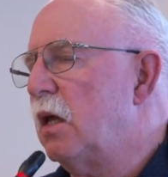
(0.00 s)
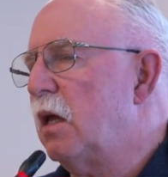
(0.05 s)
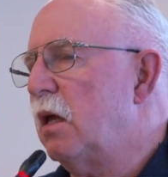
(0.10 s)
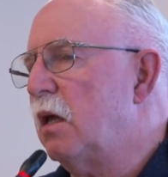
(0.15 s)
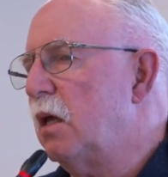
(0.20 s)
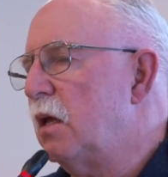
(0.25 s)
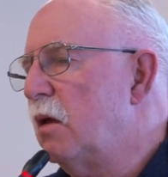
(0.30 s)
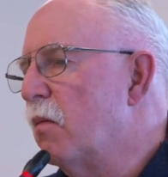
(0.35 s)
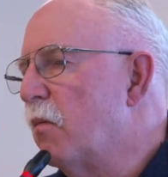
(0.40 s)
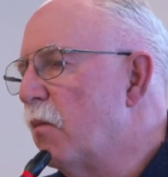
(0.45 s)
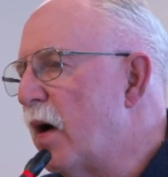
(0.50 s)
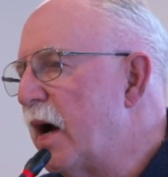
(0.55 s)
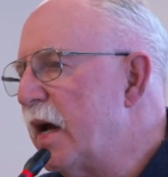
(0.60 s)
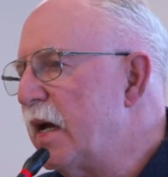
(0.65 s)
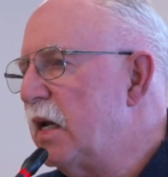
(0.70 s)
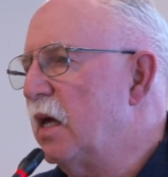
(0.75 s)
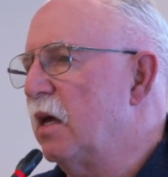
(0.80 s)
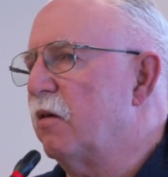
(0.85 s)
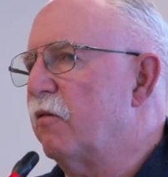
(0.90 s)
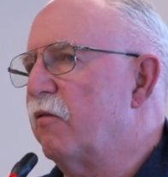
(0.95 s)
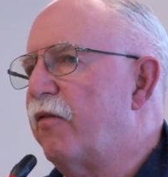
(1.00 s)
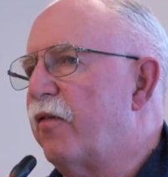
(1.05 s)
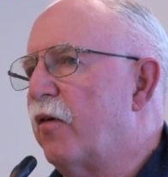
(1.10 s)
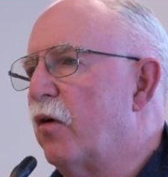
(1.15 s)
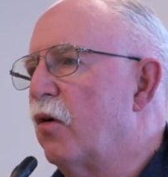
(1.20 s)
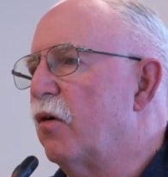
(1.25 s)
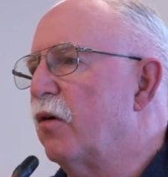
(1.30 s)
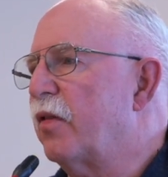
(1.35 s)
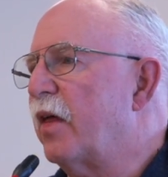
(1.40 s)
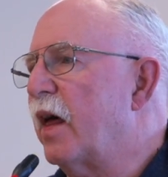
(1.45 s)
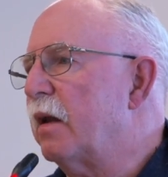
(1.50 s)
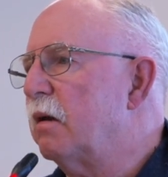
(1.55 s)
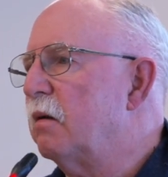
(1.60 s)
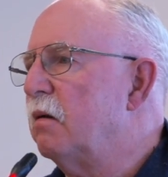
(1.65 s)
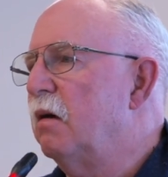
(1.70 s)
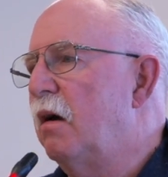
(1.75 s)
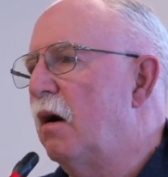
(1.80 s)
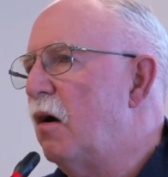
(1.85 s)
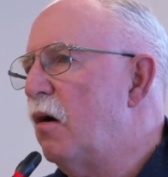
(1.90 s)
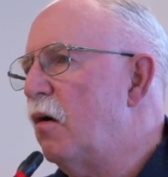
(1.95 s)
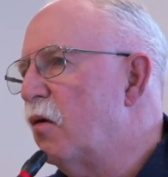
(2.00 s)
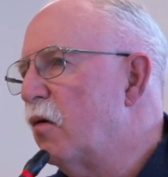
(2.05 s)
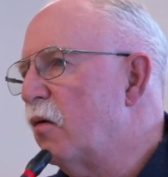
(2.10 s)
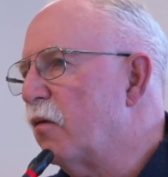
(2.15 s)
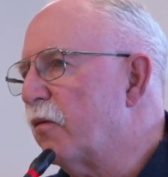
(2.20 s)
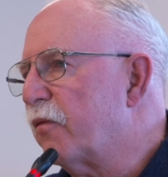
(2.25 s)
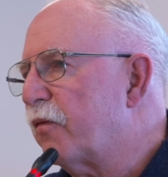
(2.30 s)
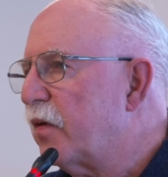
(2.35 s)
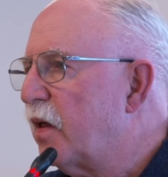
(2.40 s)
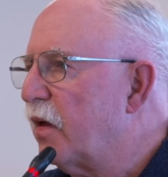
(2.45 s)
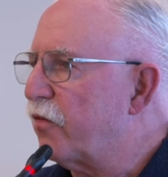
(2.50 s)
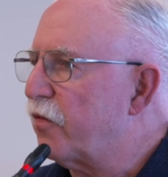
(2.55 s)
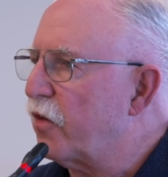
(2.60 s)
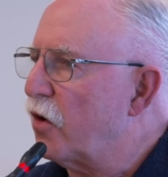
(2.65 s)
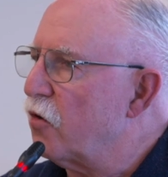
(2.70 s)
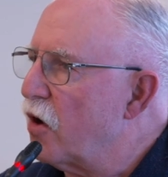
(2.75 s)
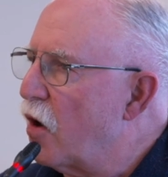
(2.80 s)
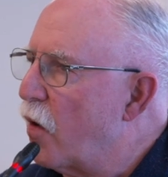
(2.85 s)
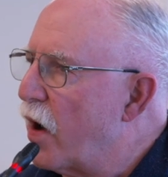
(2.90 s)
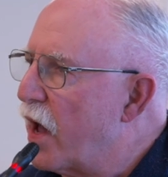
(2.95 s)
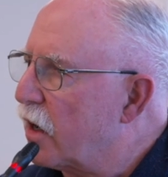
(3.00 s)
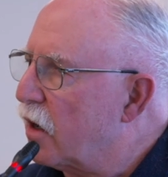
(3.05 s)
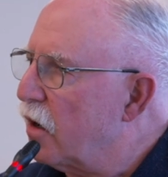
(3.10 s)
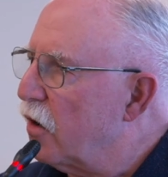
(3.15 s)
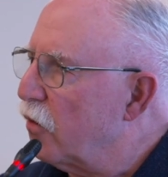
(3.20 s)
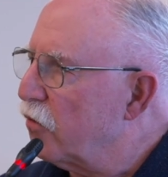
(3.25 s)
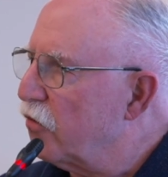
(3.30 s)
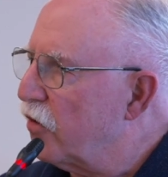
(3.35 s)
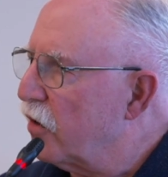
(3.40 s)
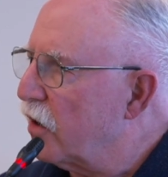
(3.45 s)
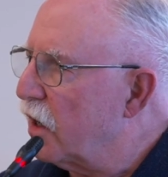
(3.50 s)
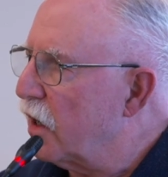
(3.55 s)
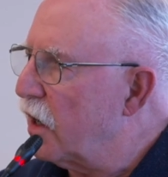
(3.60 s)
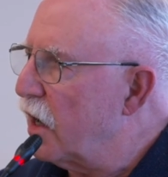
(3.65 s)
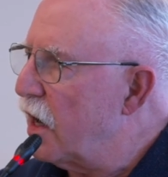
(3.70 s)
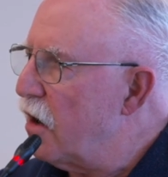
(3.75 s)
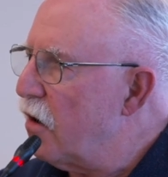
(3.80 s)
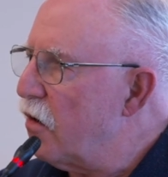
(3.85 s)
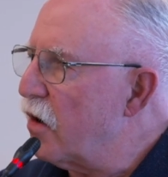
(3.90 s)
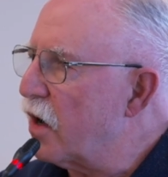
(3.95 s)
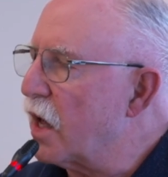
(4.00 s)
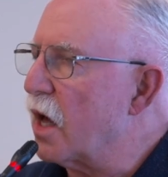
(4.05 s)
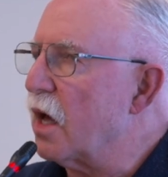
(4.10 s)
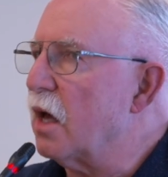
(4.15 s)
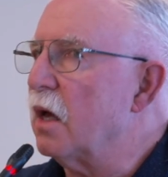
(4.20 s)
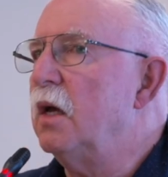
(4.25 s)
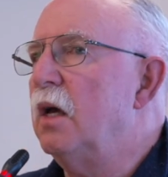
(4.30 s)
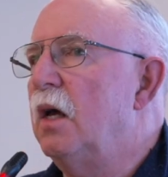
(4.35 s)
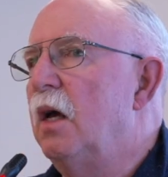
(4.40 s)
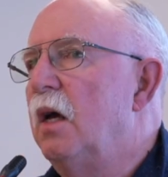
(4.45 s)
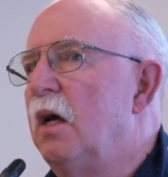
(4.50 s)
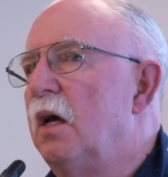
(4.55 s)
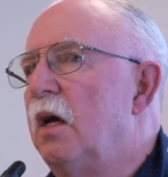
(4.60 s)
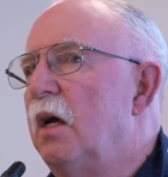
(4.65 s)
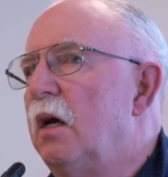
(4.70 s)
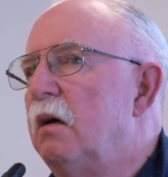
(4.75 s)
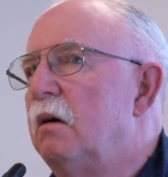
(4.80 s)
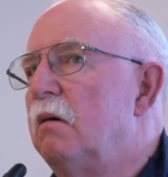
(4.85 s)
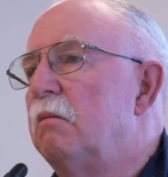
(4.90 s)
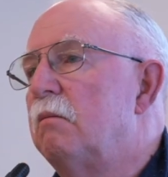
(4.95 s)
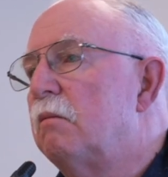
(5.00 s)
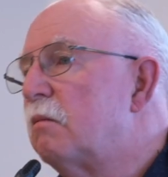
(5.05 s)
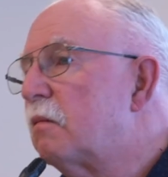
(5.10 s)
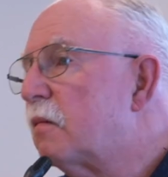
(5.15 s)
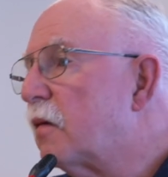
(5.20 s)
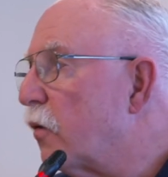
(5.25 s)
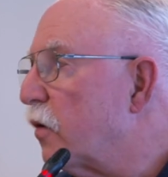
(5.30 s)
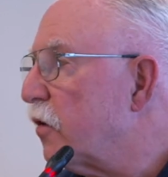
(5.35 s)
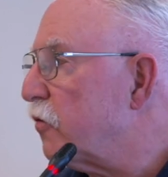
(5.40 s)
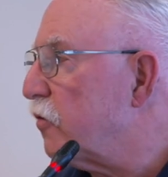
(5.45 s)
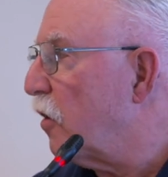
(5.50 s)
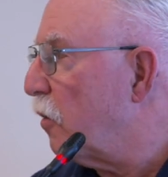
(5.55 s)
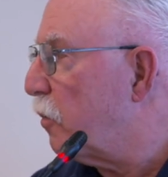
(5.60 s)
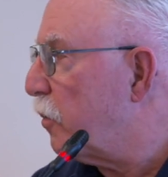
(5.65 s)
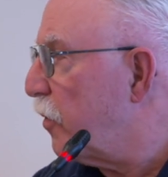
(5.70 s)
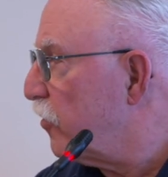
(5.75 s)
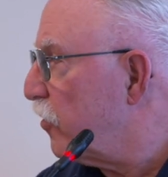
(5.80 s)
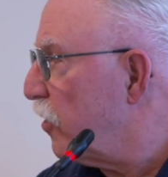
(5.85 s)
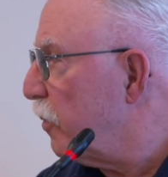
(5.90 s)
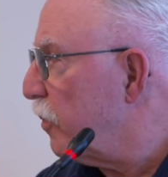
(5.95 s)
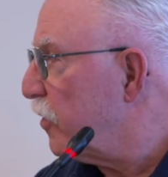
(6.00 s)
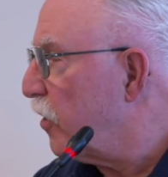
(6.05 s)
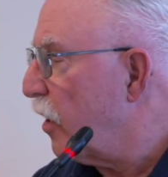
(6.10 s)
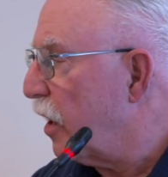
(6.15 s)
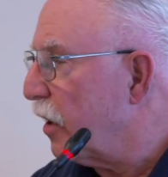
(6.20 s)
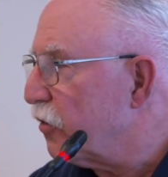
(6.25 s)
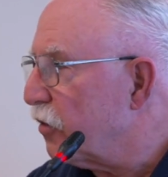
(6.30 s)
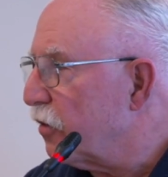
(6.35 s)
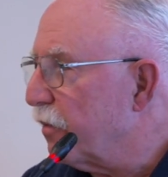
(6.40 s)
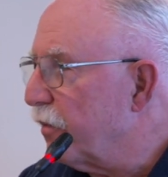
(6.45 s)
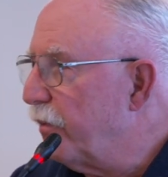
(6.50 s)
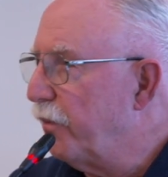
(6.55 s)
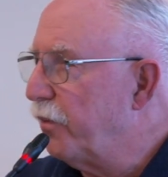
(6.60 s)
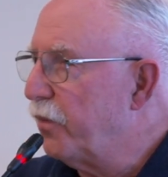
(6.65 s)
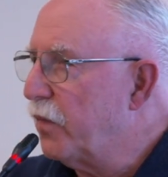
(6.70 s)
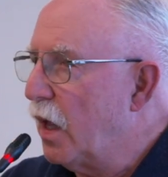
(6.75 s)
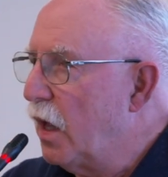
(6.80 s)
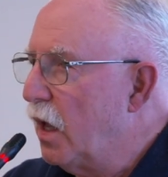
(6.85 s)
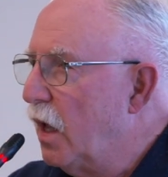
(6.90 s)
you might infer that, oh, if there are no echoes in an area, there is no precipitation.